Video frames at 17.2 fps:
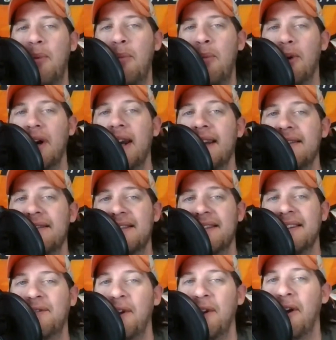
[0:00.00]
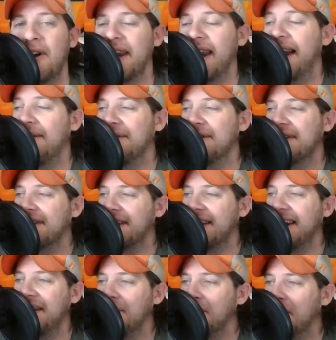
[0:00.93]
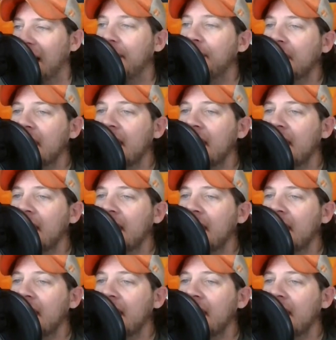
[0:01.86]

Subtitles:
more hints if you already haven't seen. But